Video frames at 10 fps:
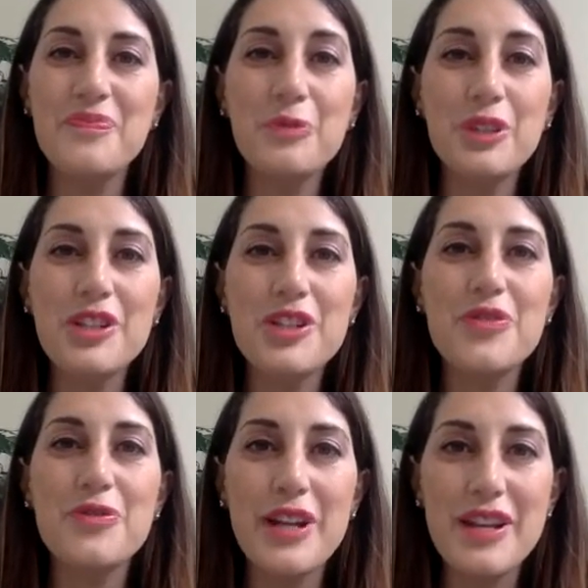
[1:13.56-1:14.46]
religious
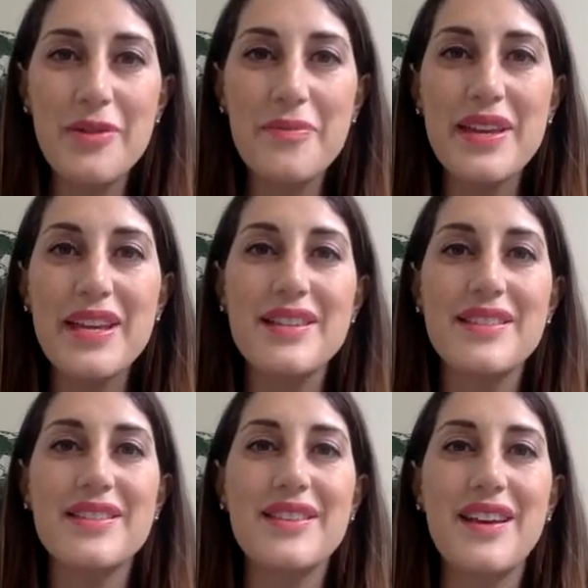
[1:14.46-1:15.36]
freedom
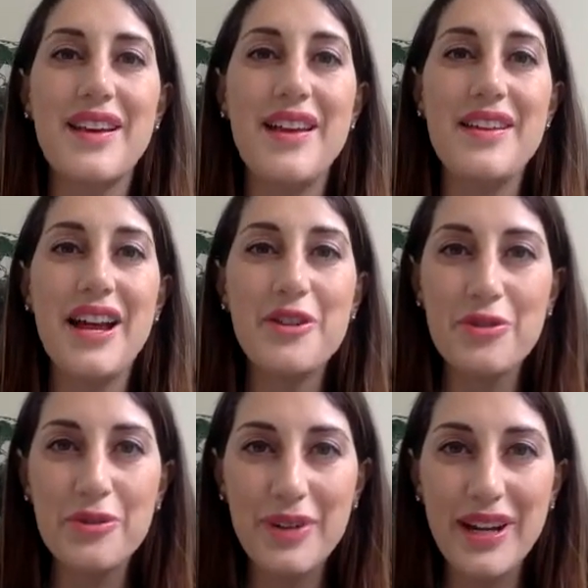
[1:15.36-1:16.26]
is a
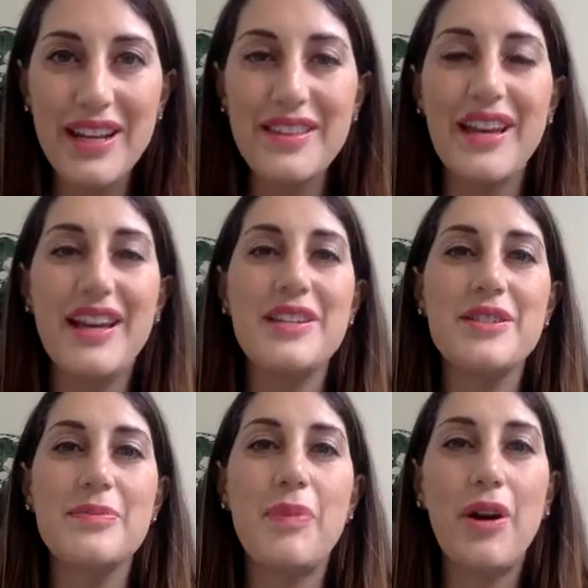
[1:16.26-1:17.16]
natural right that
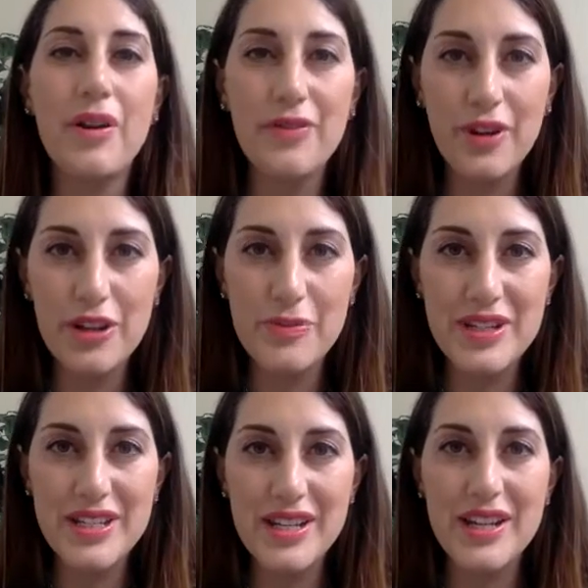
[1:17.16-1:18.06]
is part of our
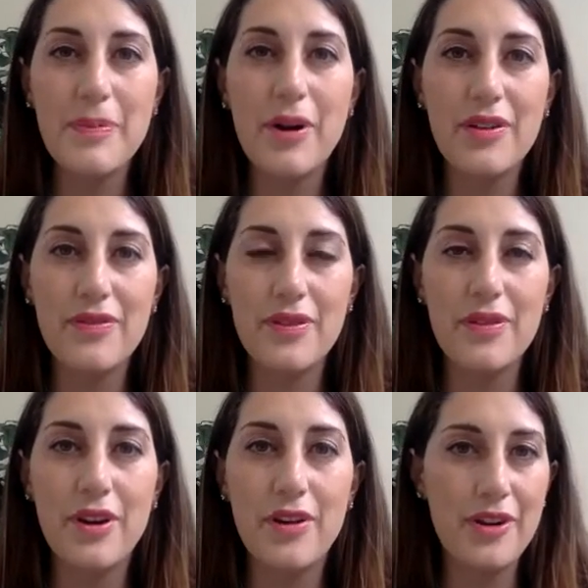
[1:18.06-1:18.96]
human dignity, part of
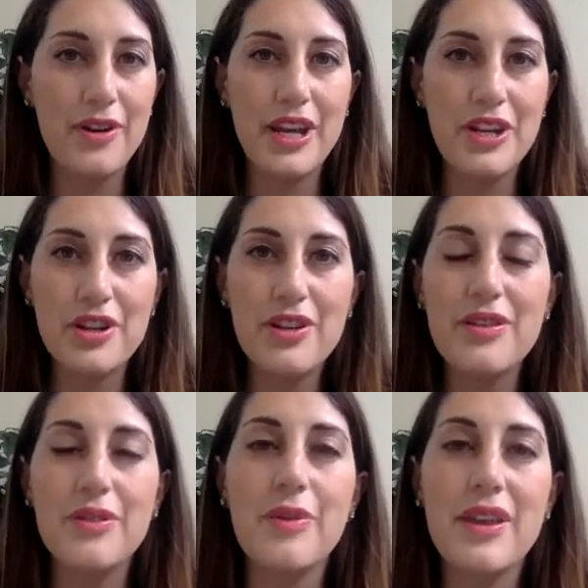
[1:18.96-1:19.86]
our nature,
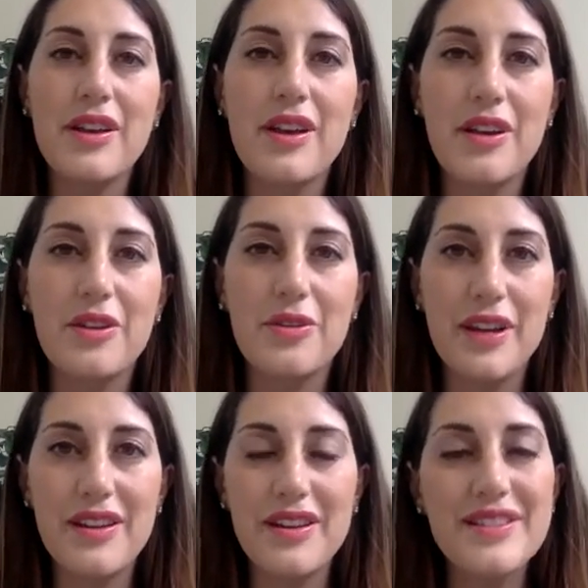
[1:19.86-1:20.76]
the way that God
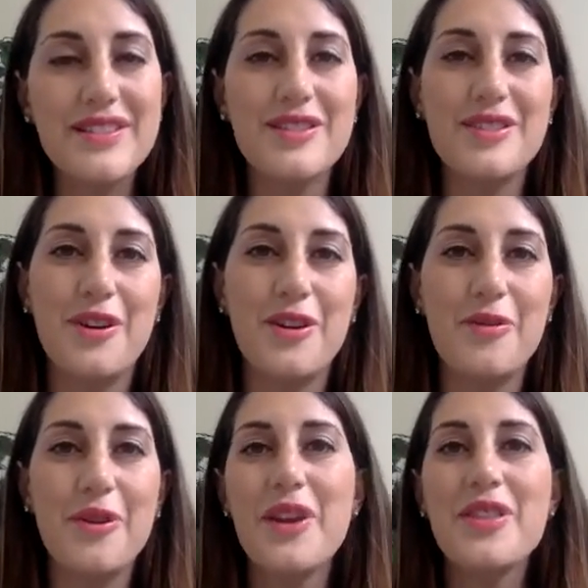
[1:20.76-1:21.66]
created us.
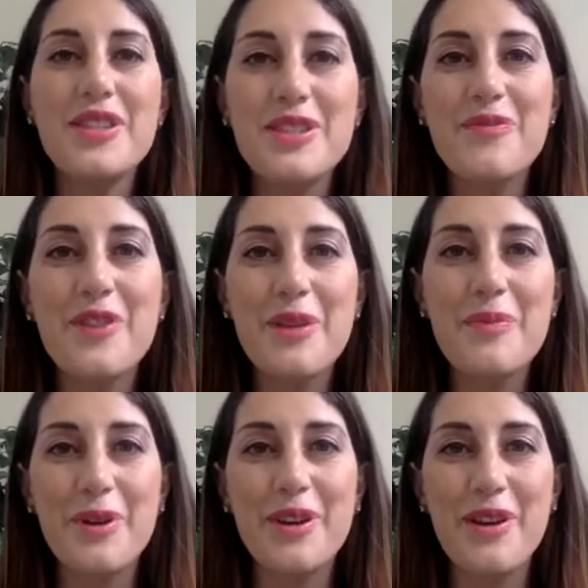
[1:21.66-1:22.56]
So this is a very
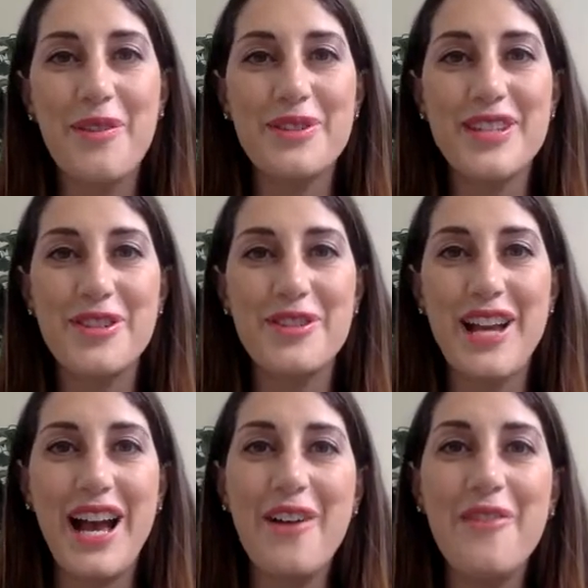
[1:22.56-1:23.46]
important conversation to
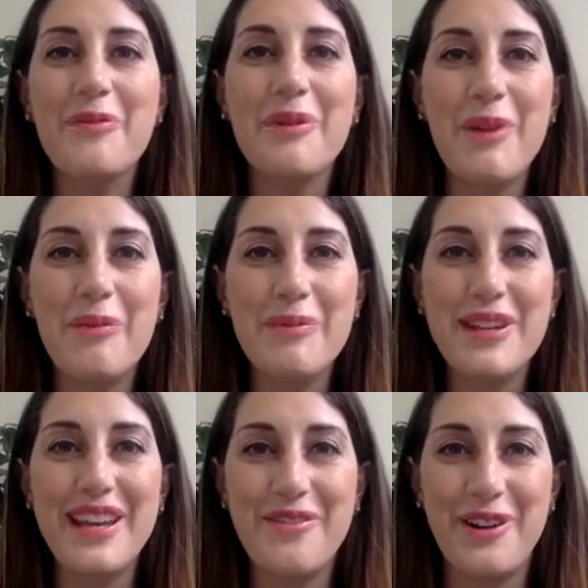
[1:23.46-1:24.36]
have, and we want women
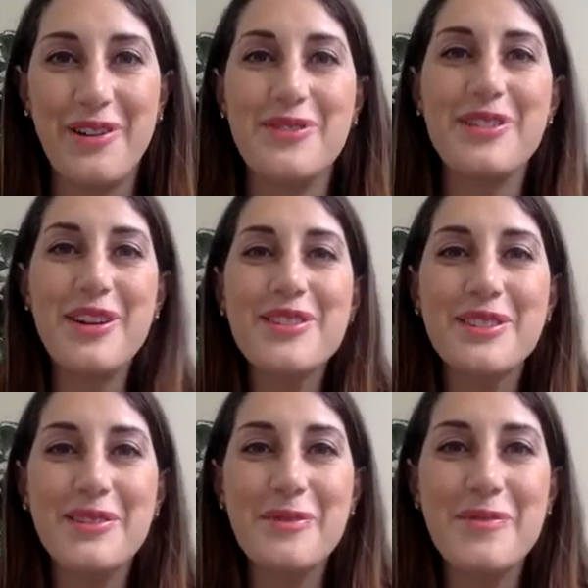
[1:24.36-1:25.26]
to get involved. So tell us a
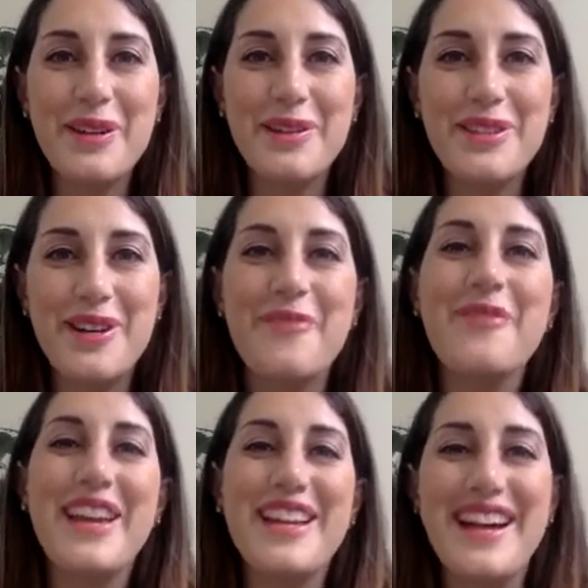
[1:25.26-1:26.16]
little bit about yourself
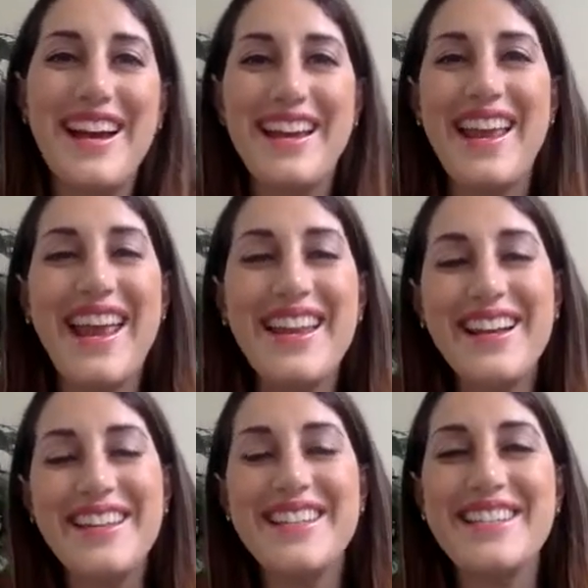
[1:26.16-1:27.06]
and
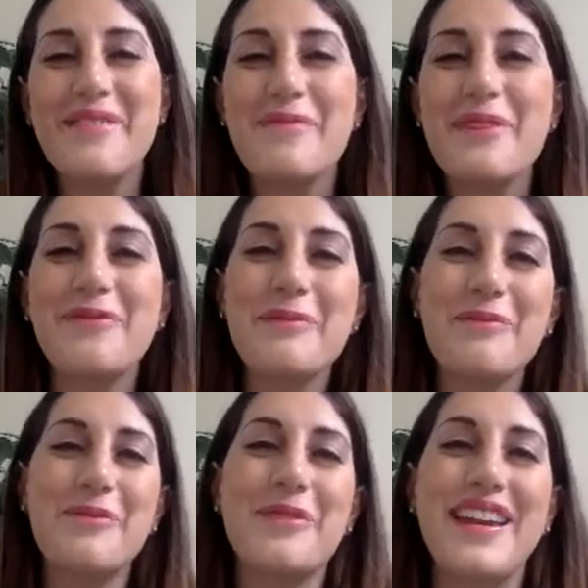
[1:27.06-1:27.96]
IDC briefly
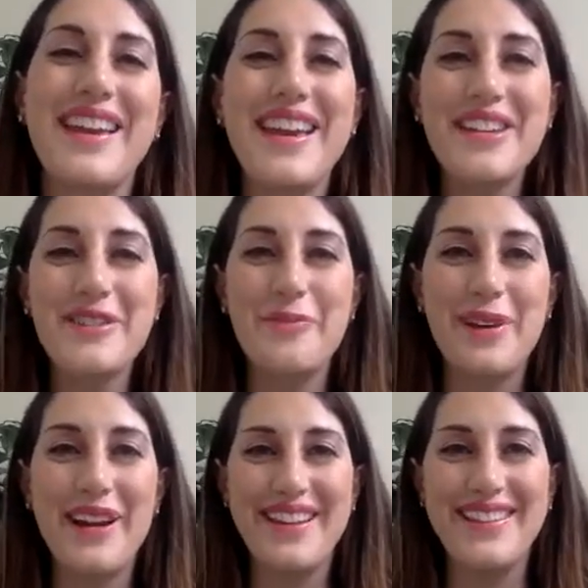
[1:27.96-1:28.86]
before we jump
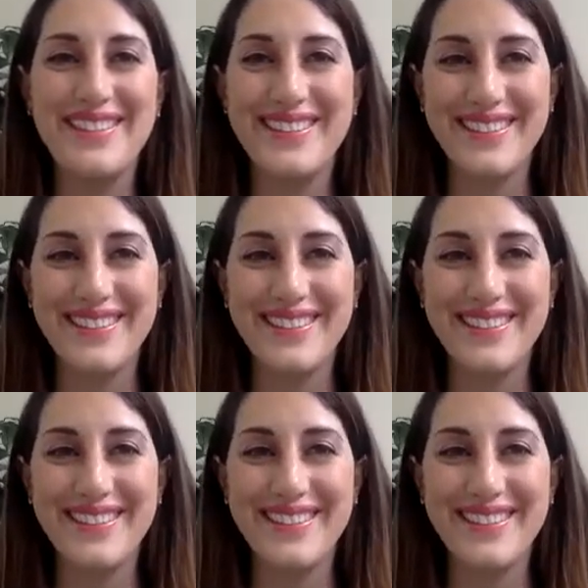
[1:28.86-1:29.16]
right in.